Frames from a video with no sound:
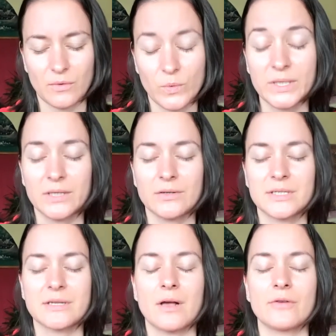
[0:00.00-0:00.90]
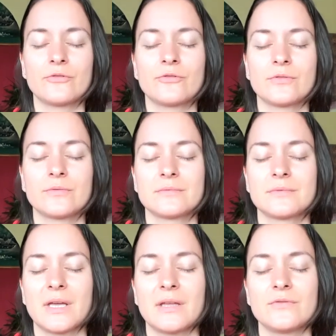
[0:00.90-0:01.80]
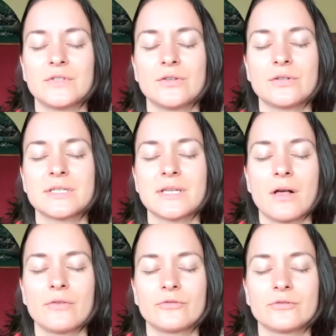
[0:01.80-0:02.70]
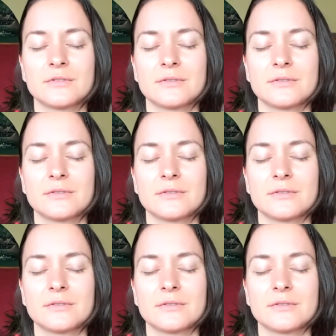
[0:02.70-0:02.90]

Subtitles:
within yourself and with yourself.